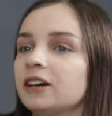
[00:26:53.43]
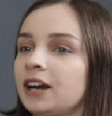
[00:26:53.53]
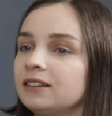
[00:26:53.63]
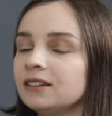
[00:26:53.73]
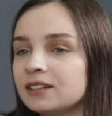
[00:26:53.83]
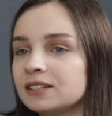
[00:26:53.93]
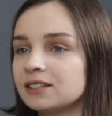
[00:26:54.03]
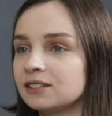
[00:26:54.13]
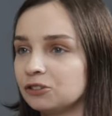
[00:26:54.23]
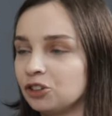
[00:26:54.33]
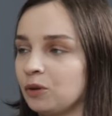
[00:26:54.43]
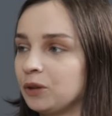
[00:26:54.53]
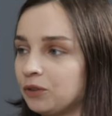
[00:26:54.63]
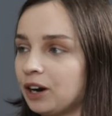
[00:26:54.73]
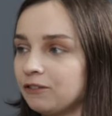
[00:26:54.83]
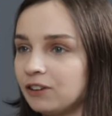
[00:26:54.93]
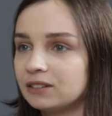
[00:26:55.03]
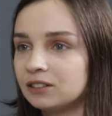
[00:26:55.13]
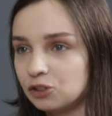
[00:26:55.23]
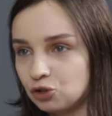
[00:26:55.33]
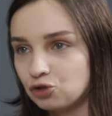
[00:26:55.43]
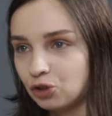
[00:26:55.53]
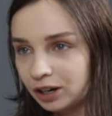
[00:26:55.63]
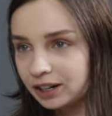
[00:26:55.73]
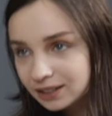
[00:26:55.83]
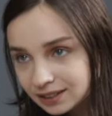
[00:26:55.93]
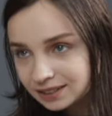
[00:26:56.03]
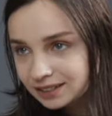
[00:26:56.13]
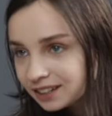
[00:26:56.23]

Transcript: And I think this is the tournament where I felt the strongest